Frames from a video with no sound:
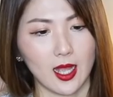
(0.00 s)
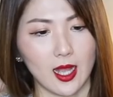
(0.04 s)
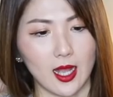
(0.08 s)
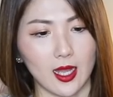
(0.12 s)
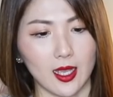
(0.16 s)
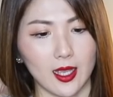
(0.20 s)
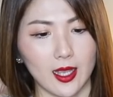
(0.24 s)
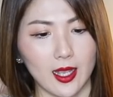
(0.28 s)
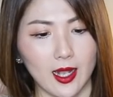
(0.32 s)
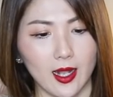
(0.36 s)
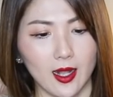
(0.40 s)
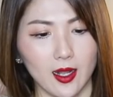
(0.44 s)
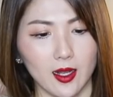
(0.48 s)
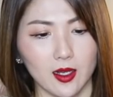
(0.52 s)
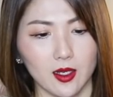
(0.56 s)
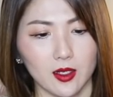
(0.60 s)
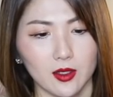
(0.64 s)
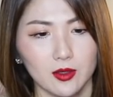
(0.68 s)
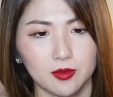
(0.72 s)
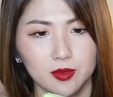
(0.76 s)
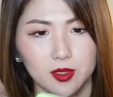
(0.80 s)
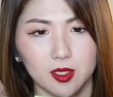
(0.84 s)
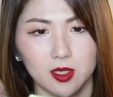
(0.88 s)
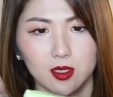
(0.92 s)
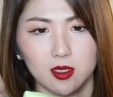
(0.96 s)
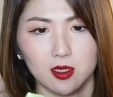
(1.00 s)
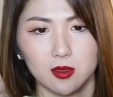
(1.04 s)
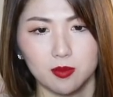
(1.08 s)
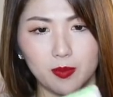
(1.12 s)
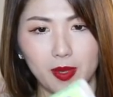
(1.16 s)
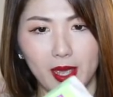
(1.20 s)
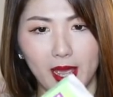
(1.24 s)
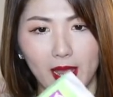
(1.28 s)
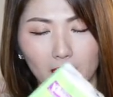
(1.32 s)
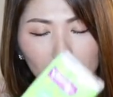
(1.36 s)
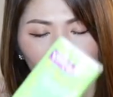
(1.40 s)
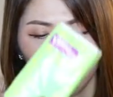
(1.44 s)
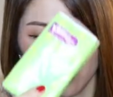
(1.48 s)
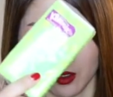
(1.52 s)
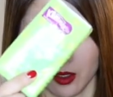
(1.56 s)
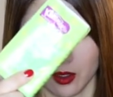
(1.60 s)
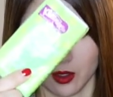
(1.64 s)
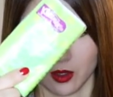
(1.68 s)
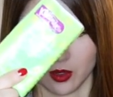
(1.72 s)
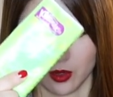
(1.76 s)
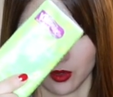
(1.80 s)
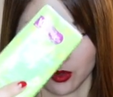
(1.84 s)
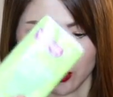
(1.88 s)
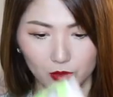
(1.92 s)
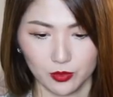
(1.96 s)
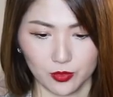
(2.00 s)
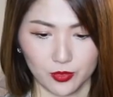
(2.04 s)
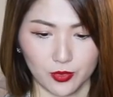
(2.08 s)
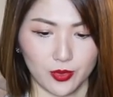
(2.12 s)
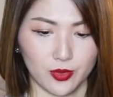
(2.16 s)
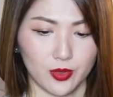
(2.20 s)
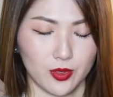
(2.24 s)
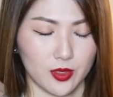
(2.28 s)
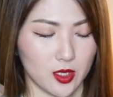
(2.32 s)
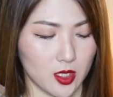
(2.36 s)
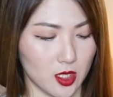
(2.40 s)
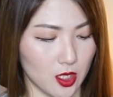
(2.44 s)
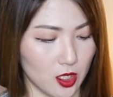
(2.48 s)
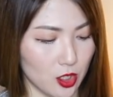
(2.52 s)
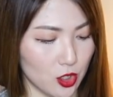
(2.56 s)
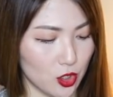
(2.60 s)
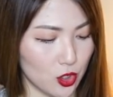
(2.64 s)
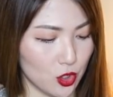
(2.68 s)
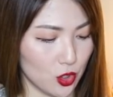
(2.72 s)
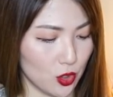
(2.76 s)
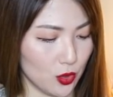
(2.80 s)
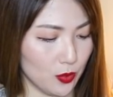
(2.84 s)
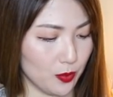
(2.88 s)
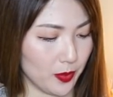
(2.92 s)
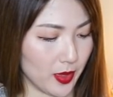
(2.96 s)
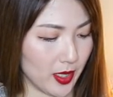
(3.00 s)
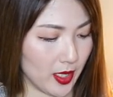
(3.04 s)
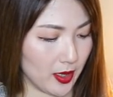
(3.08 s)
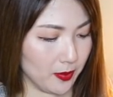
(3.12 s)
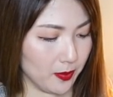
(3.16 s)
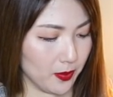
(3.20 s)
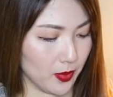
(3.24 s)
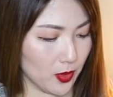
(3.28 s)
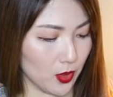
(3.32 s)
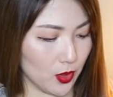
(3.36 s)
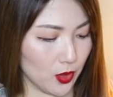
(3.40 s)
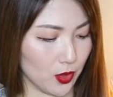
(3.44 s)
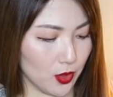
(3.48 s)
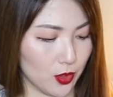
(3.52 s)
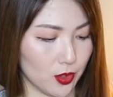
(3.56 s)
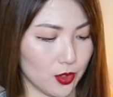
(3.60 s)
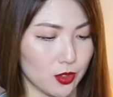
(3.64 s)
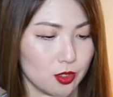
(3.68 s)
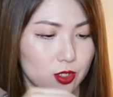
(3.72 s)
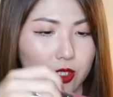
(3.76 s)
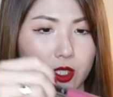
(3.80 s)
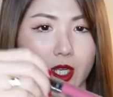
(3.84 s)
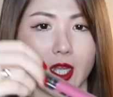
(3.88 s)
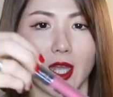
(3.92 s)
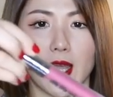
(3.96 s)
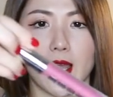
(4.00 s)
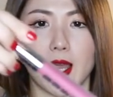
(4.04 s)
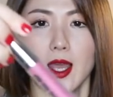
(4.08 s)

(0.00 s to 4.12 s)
I have this pack of tissue papers